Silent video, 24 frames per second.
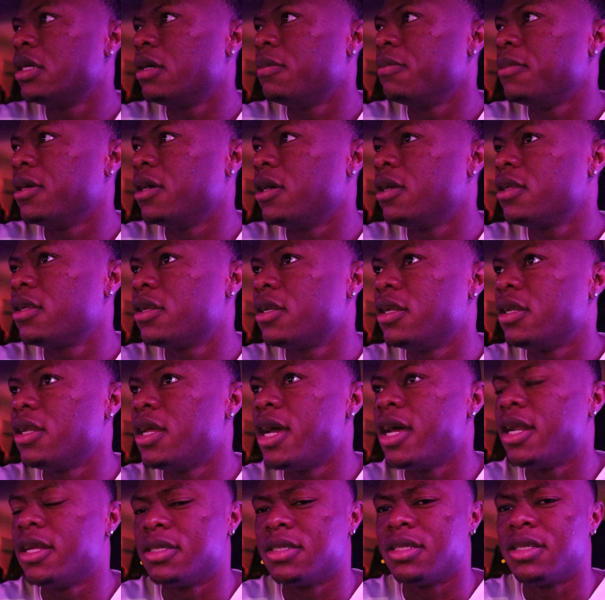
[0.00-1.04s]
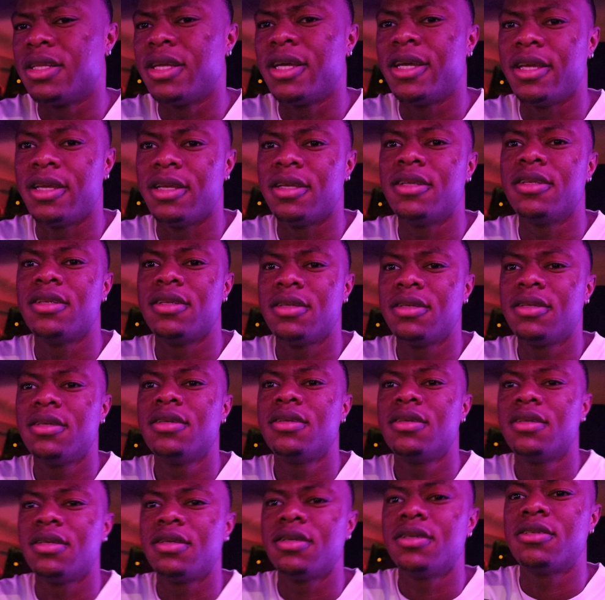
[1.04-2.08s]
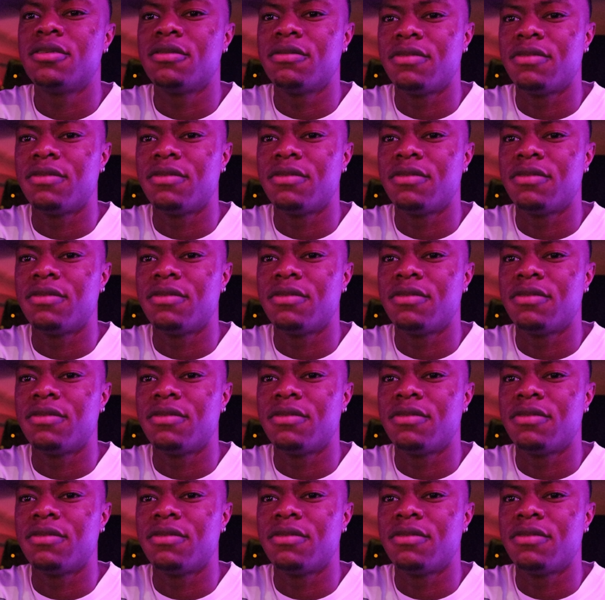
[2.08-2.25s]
but I mean, other than that, it's lit. It's a